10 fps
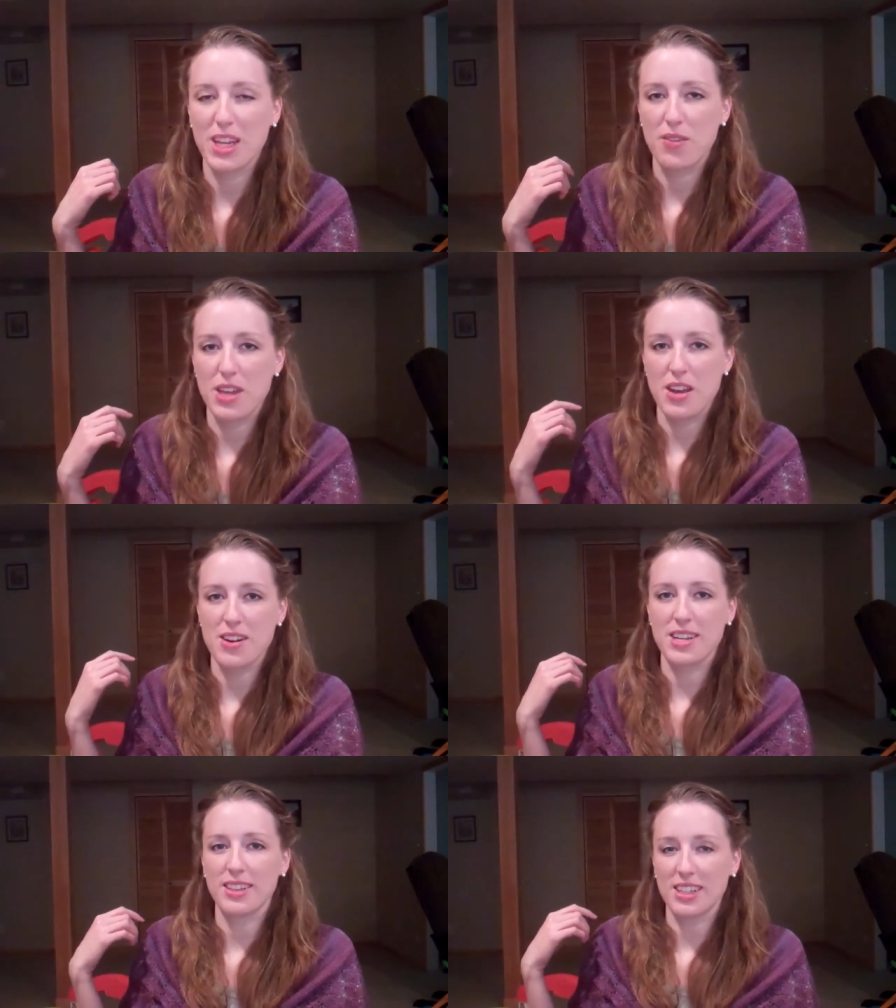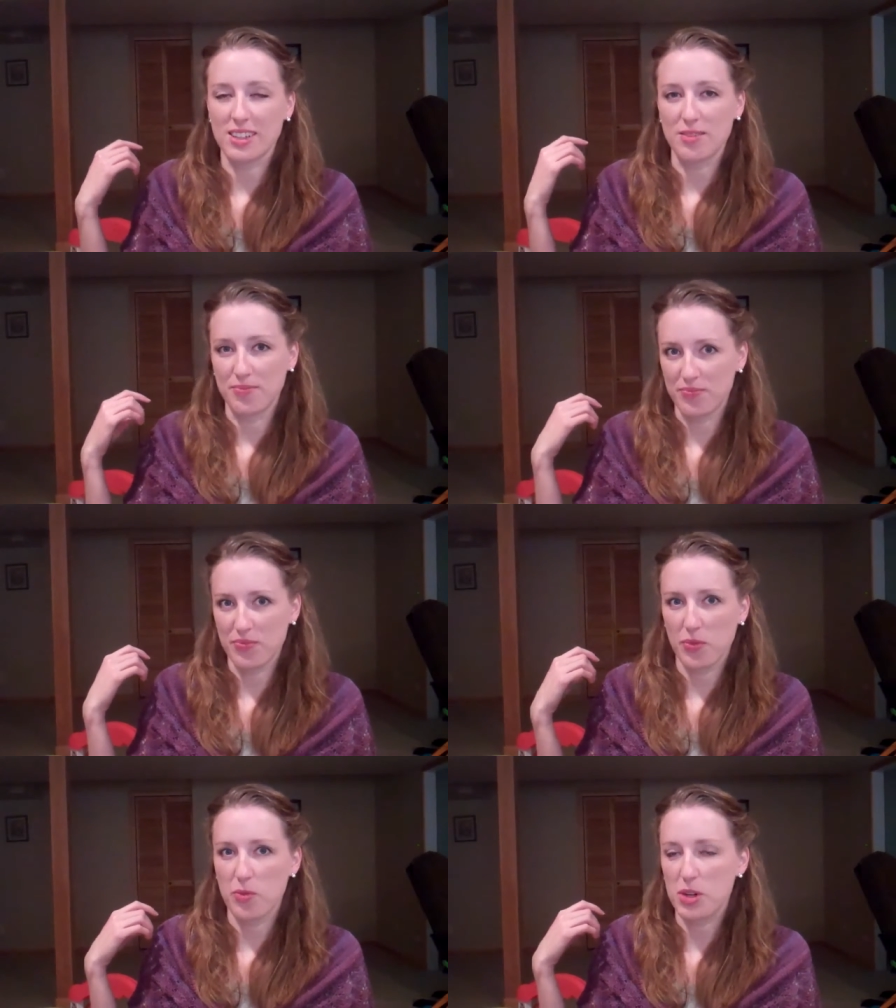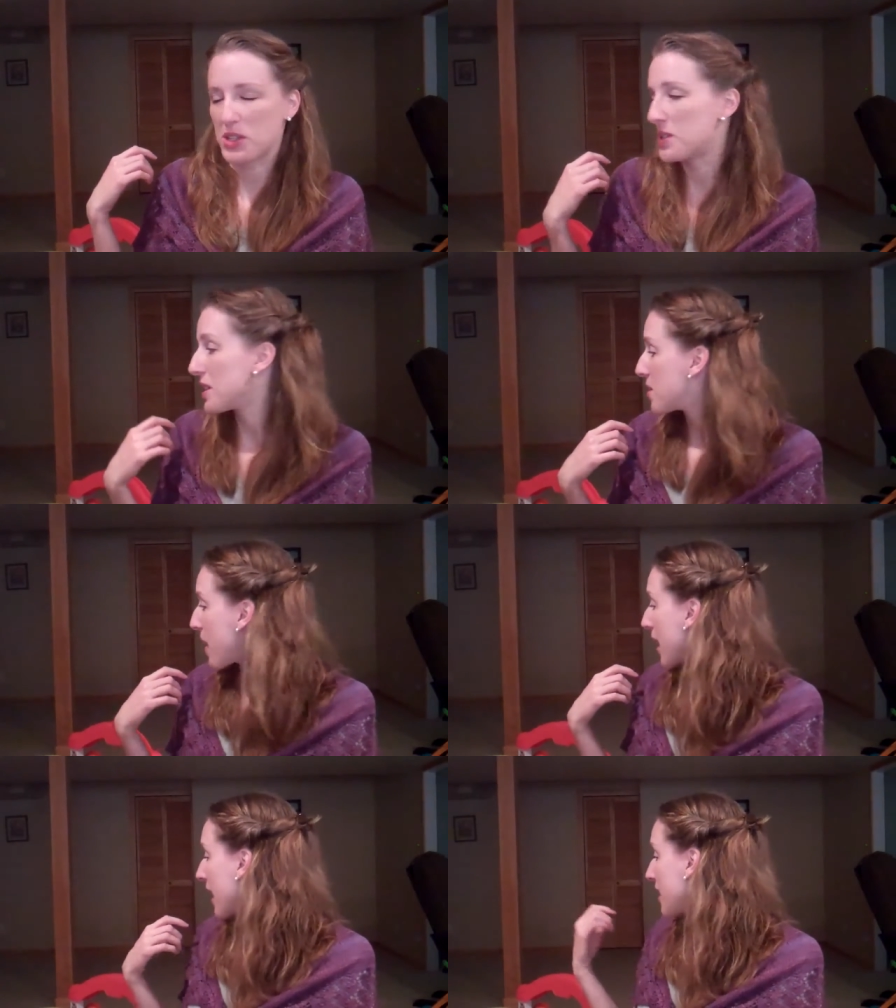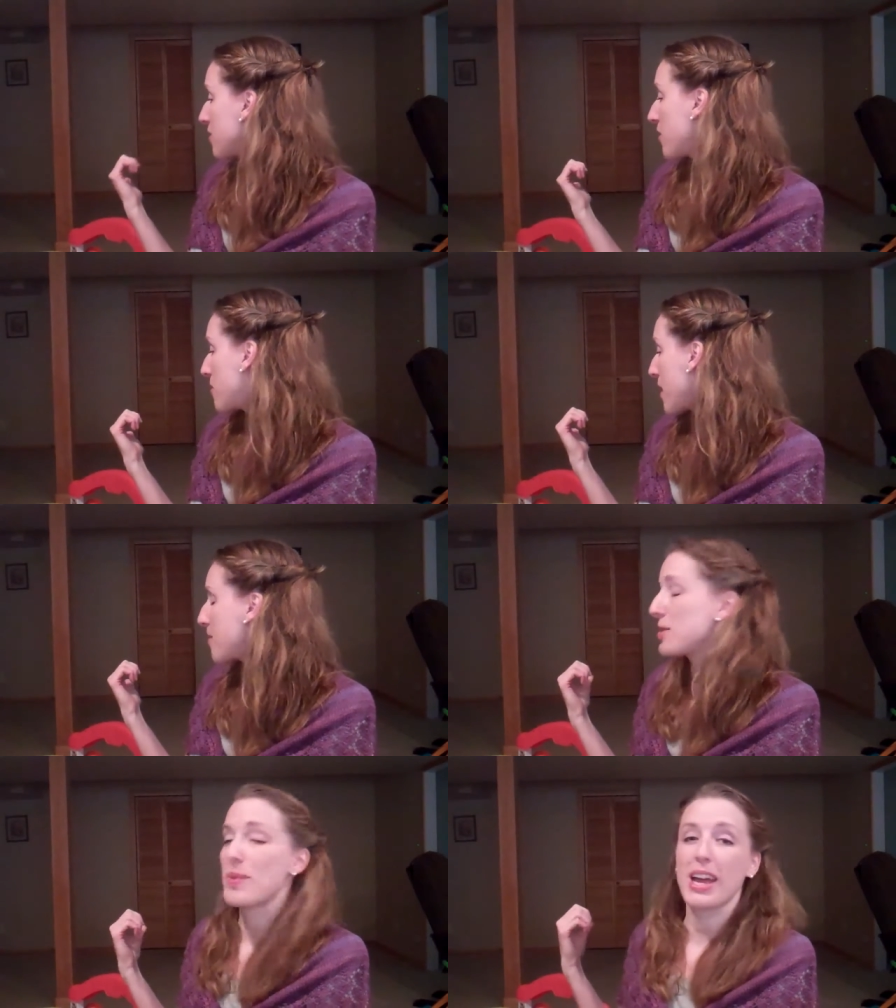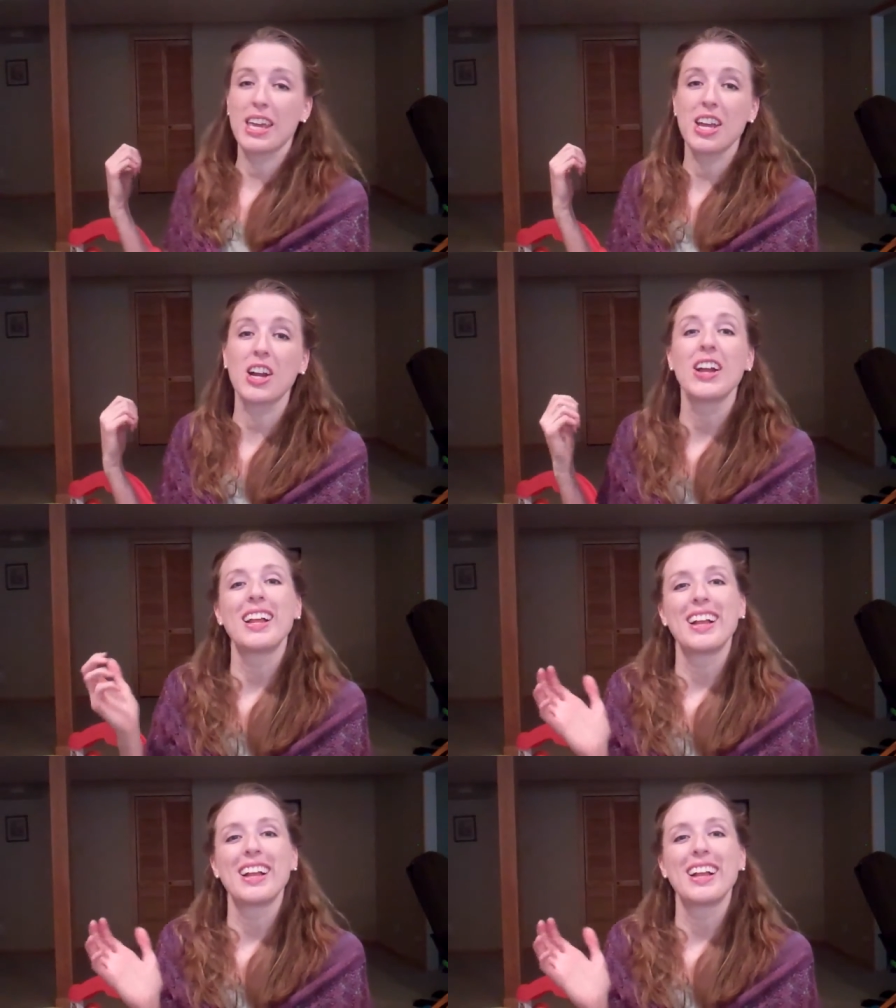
If you hear any little voices in the back, I do have the babies back here.